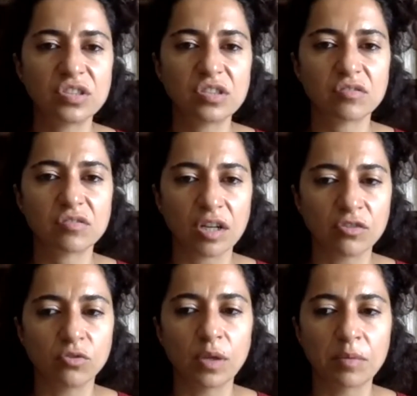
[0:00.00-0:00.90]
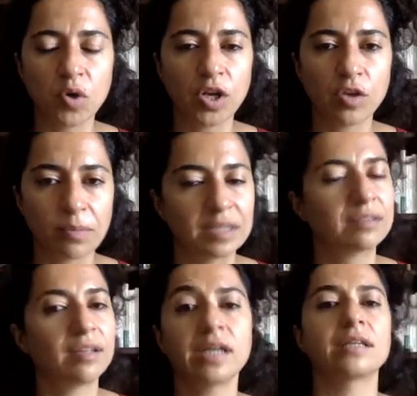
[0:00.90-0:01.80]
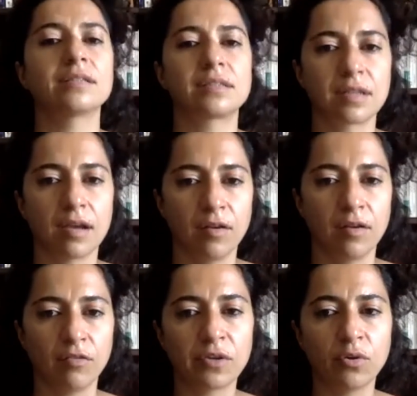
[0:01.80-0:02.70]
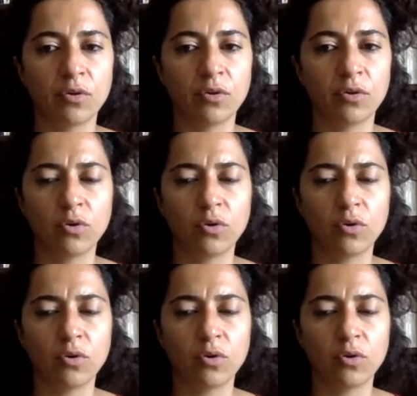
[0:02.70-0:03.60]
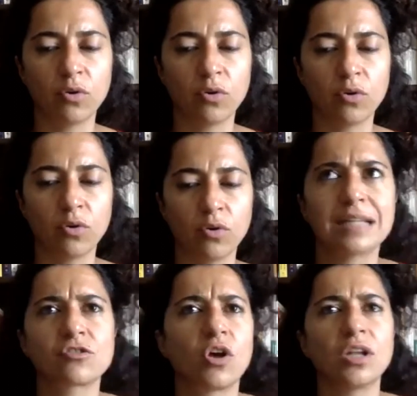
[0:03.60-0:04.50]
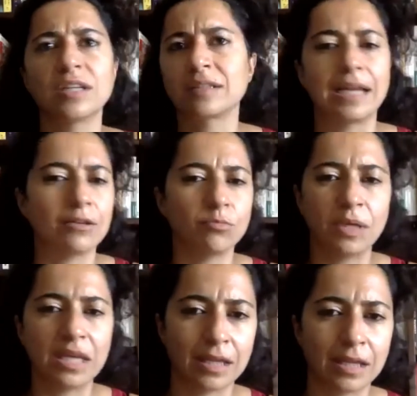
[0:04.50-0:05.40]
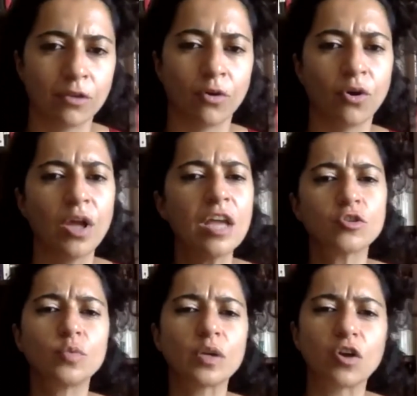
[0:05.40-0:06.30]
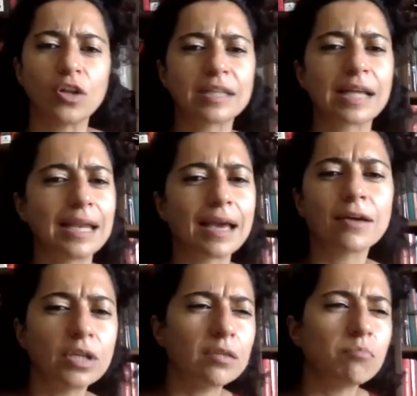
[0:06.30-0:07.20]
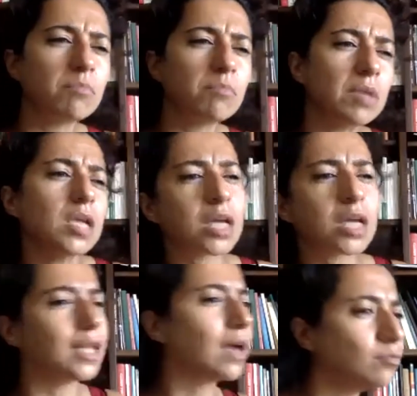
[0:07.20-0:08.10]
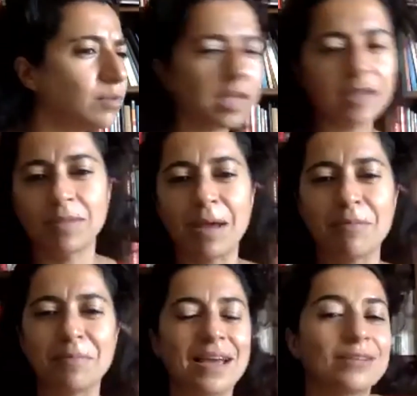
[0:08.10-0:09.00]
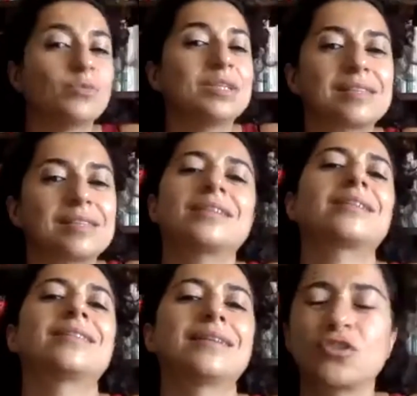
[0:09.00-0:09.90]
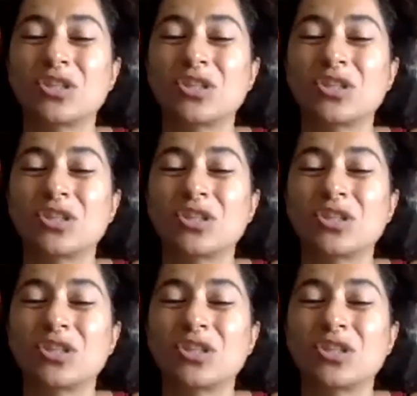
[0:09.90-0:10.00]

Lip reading: start doing more humanitarian stuff. So, okay, what do we call this? Let's call it Clown Me In. Or should we call it Clown In Me, Clown Me In, blah, blah, blah. And we started it just